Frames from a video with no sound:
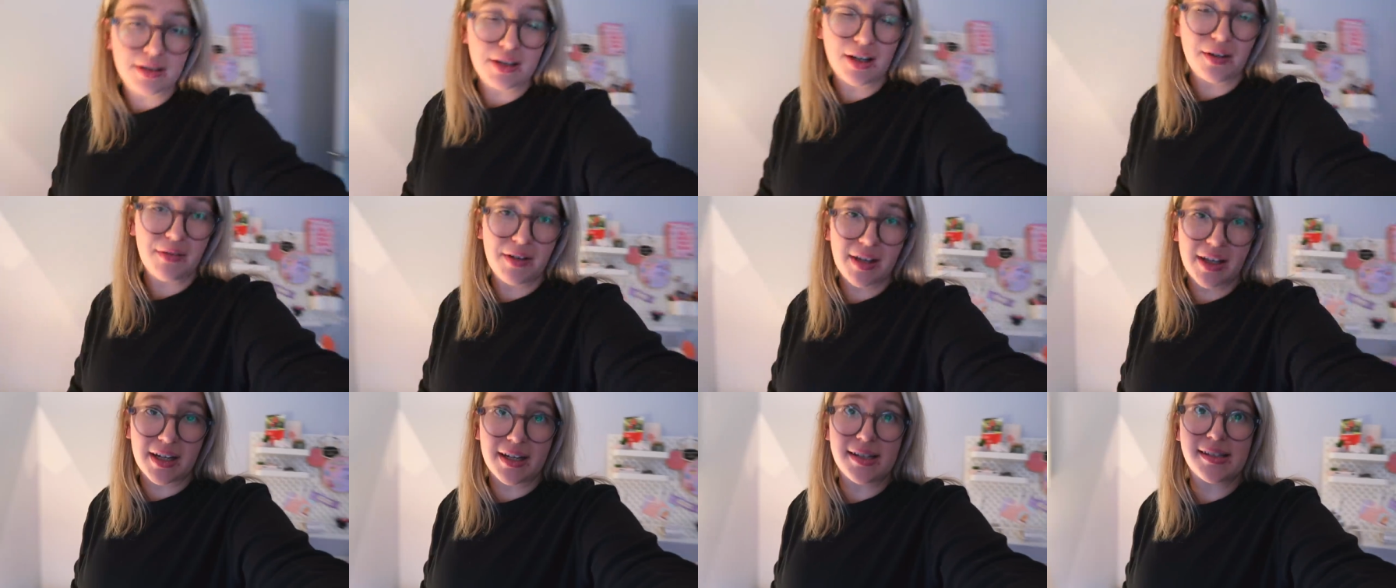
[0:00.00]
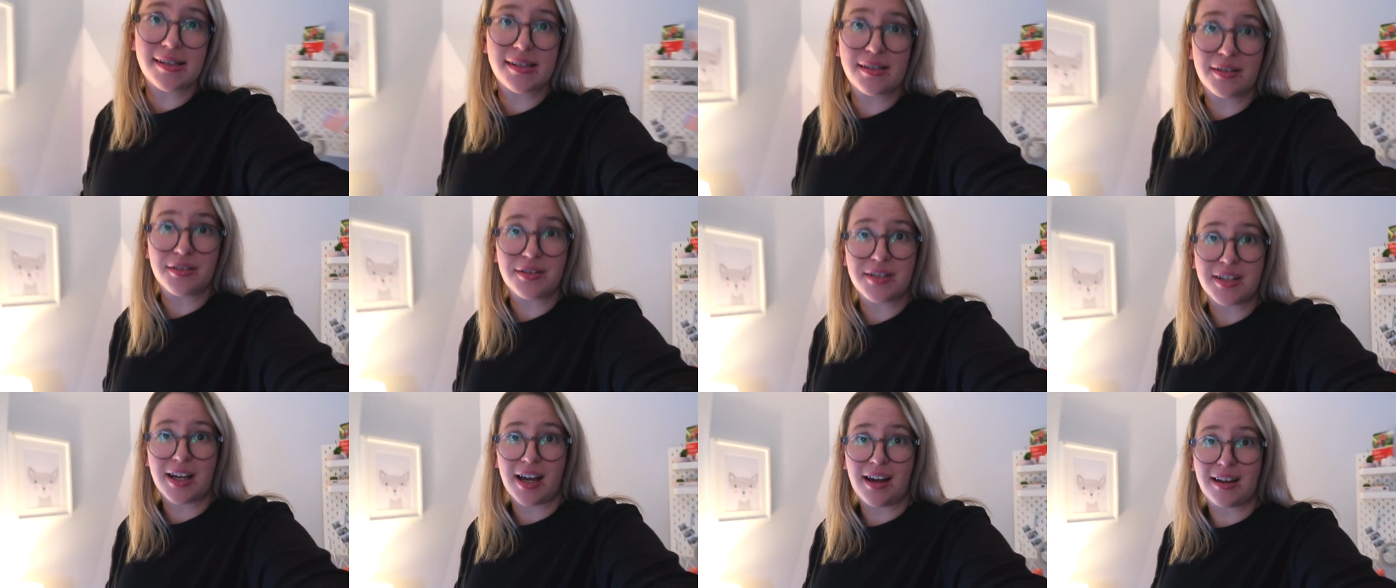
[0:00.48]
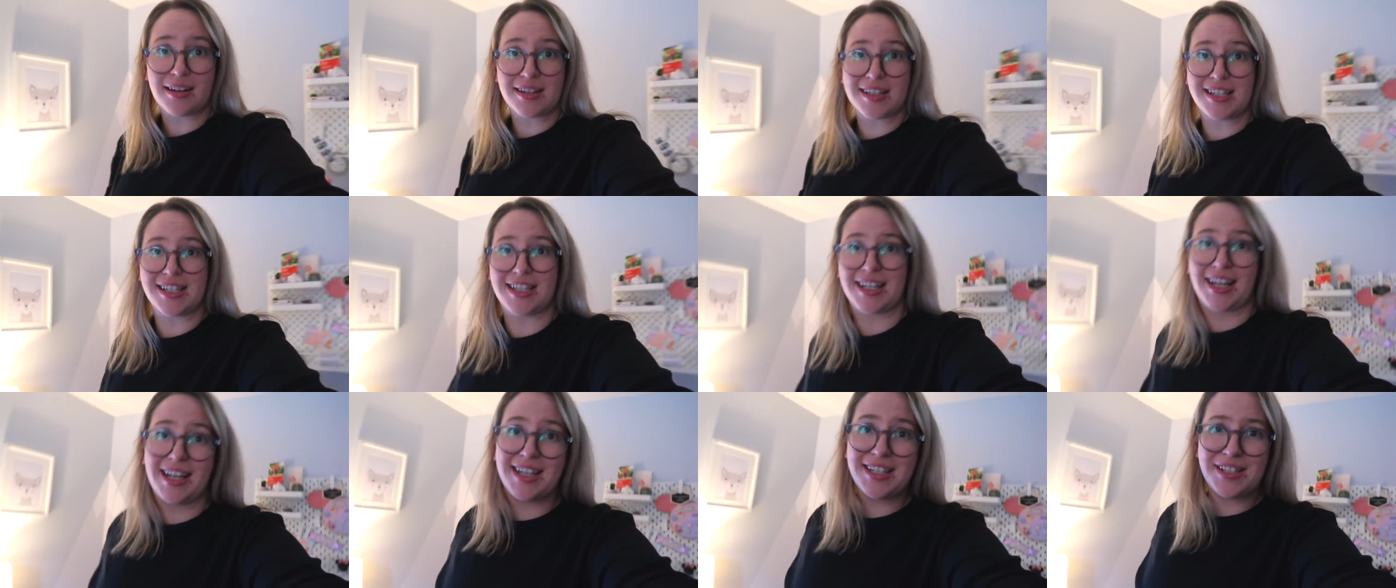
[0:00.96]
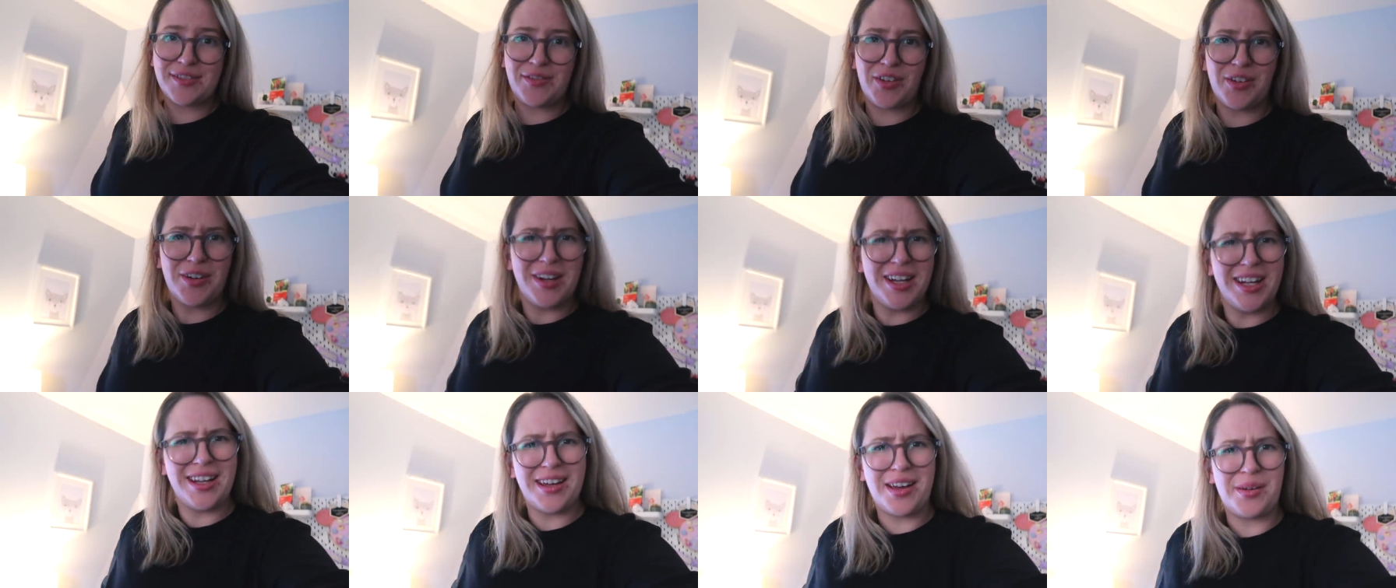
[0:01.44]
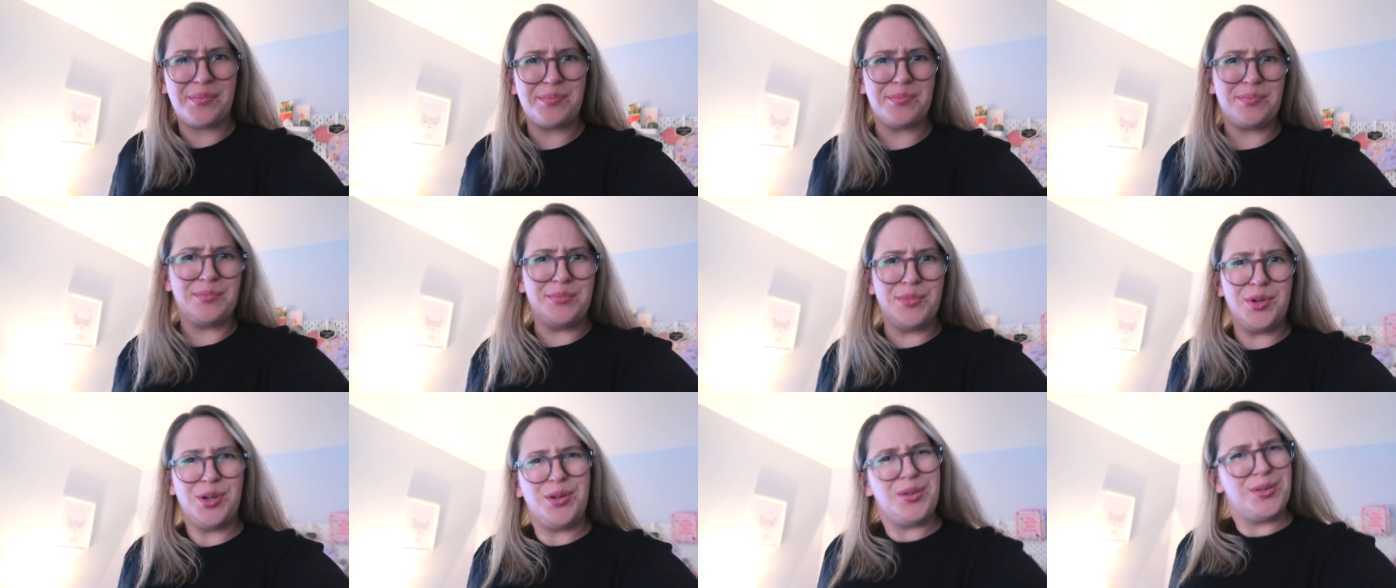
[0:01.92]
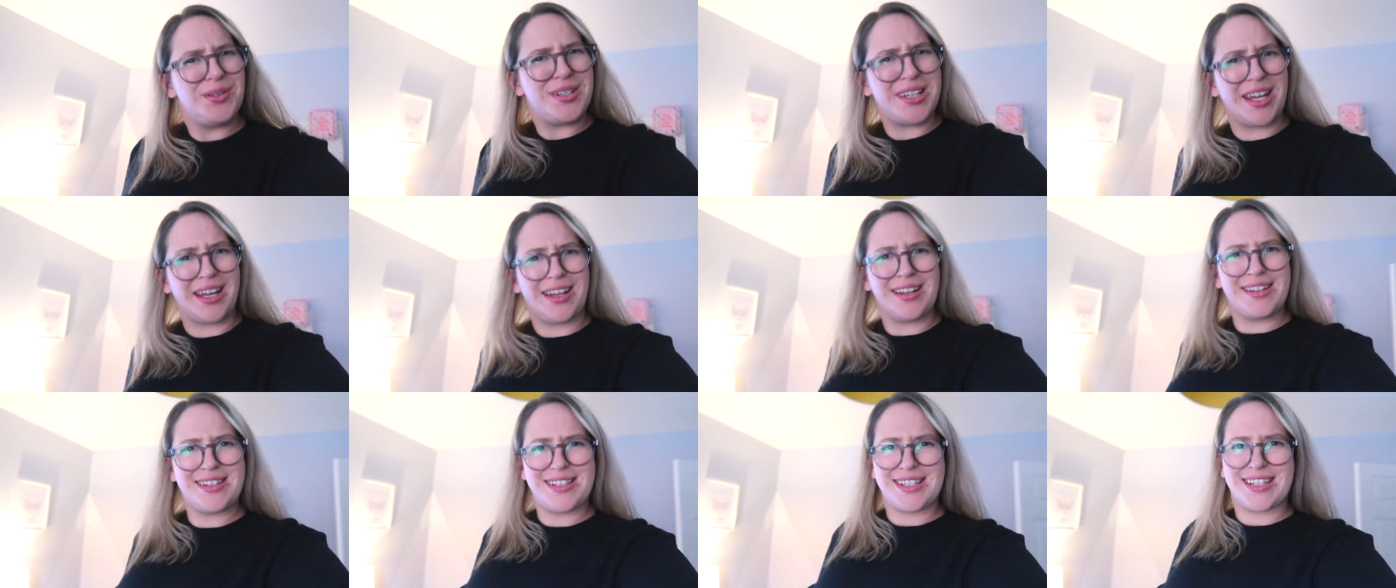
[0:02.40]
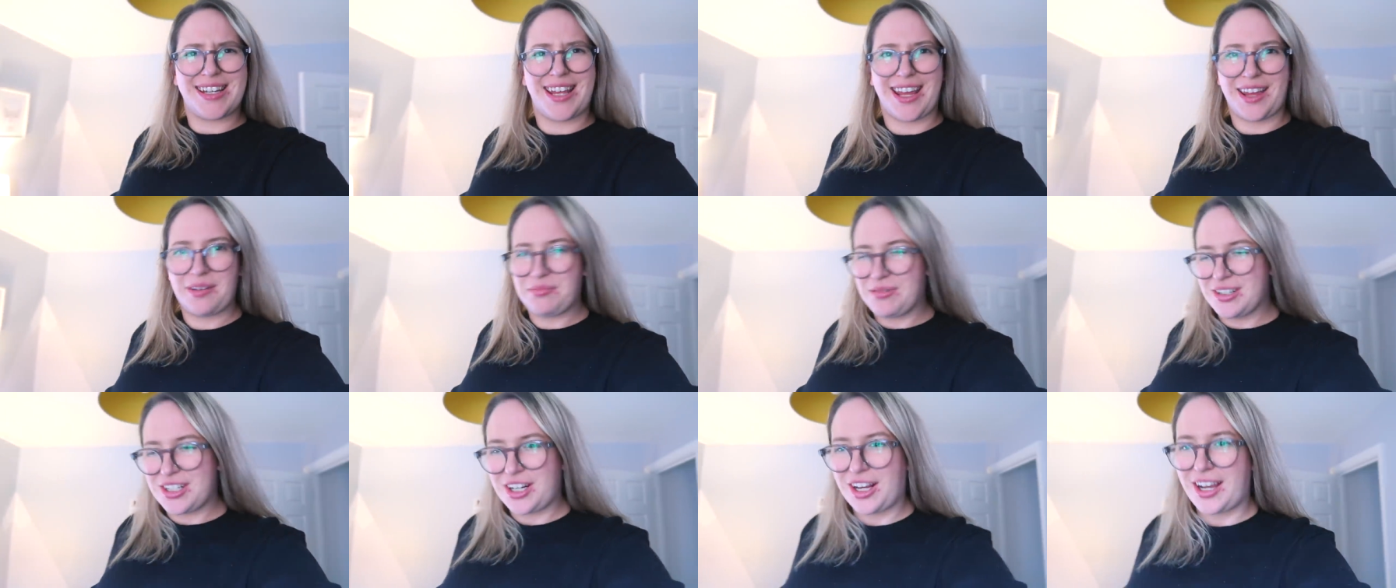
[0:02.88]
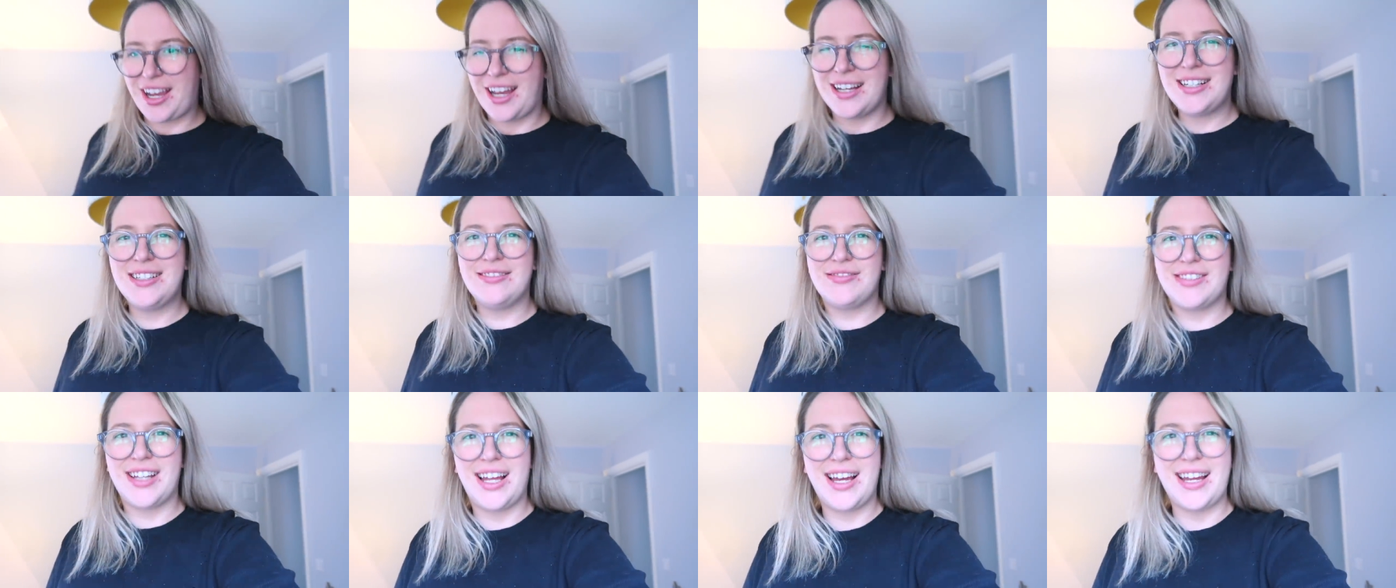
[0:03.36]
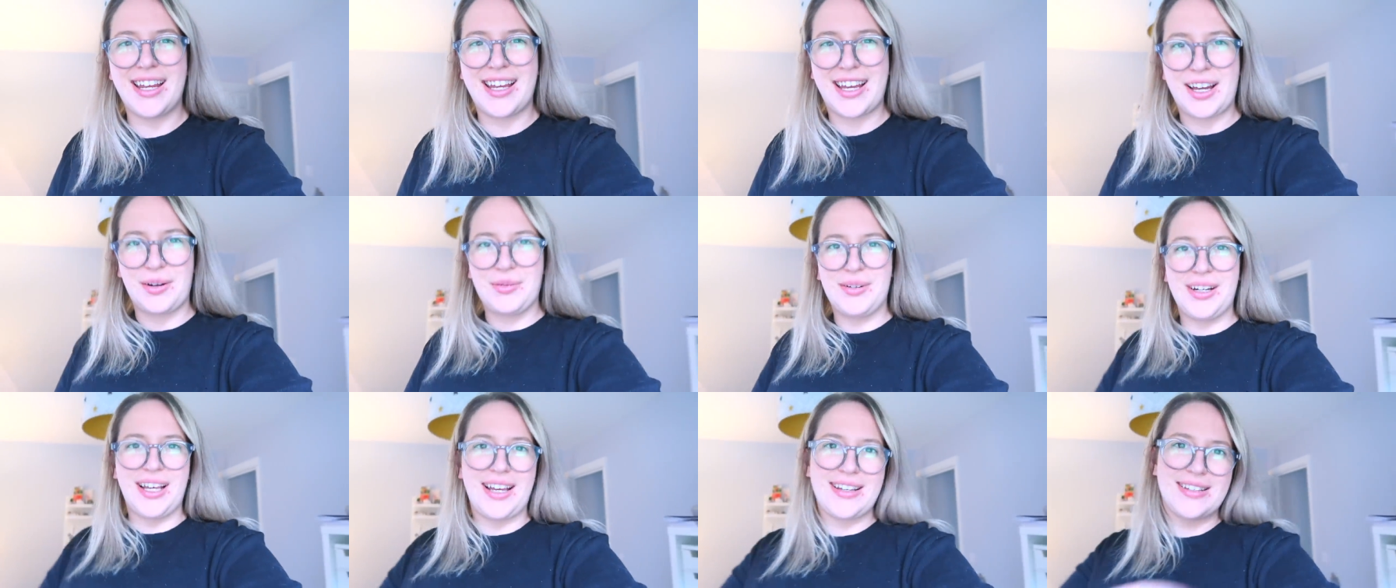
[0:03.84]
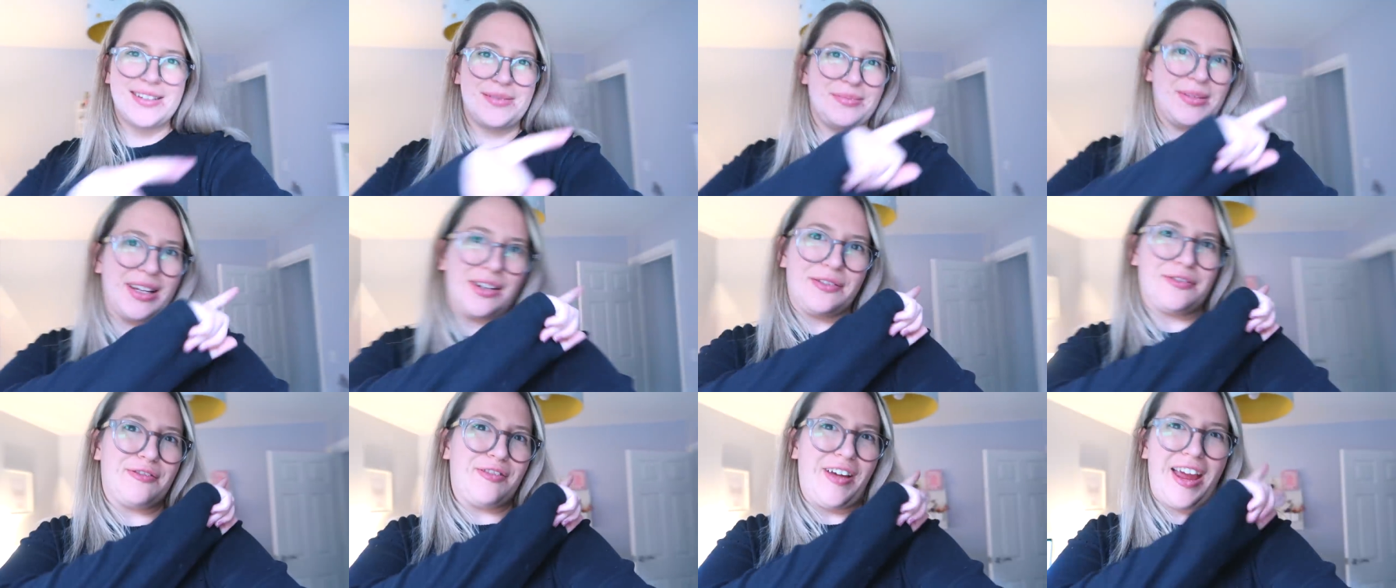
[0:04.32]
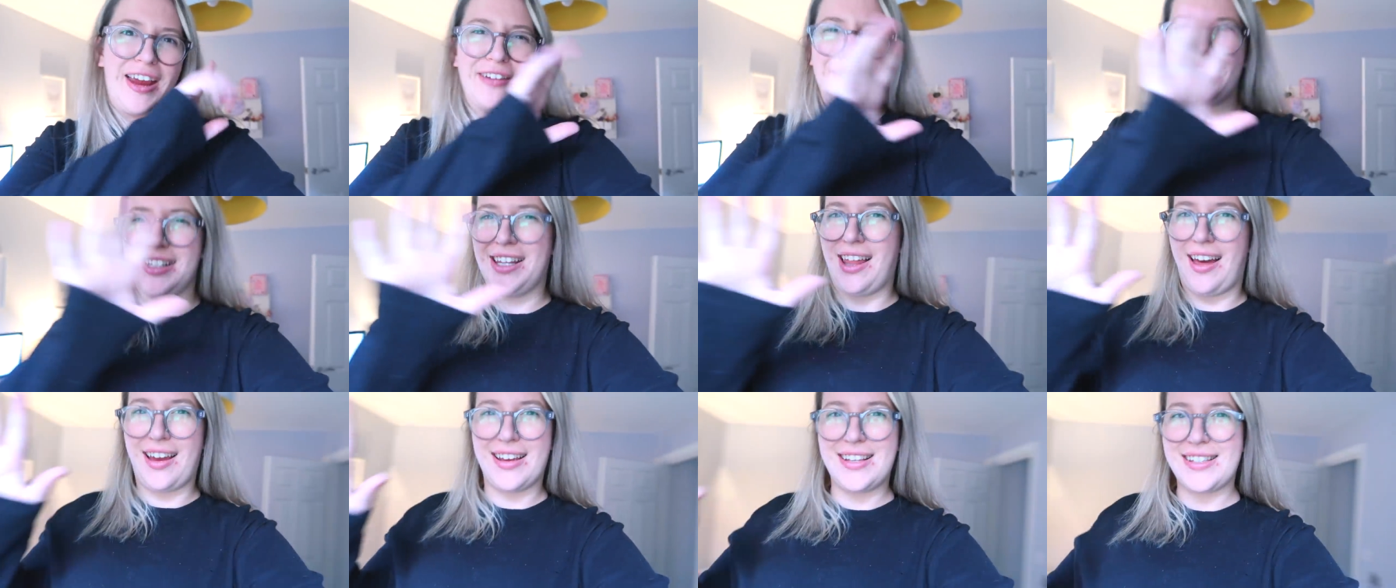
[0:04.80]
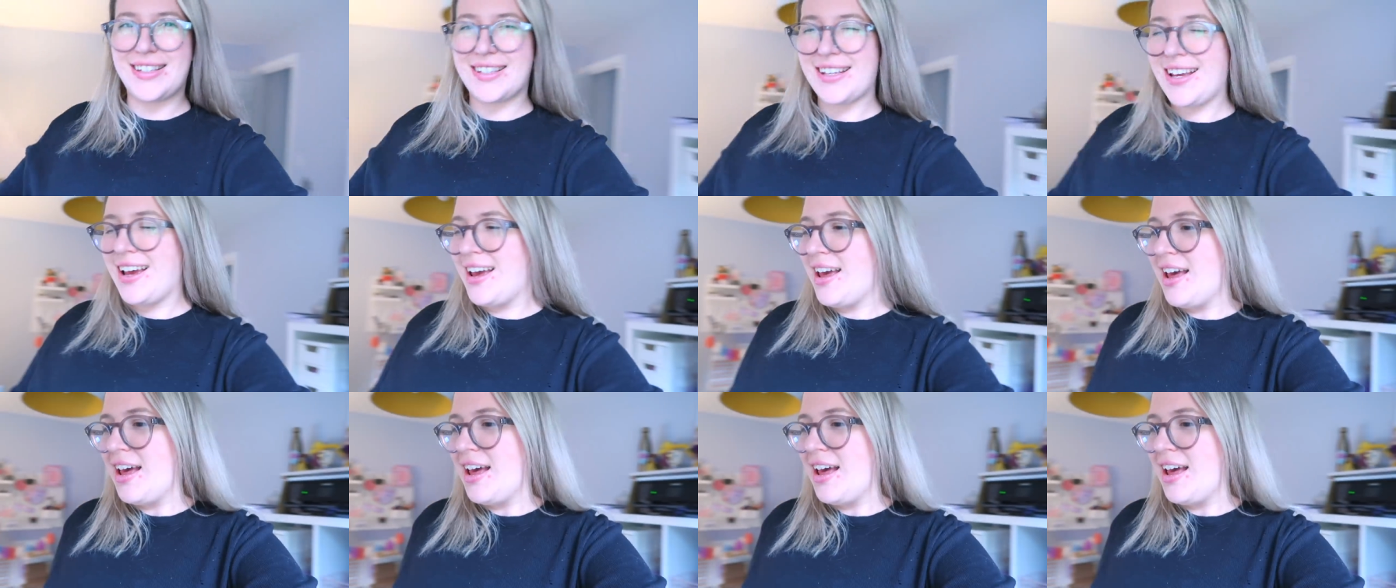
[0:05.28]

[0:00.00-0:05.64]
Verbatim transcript: sorry that it's so dark today. It's very um, moody today, which I kind of like. I want to get some like fairy lights.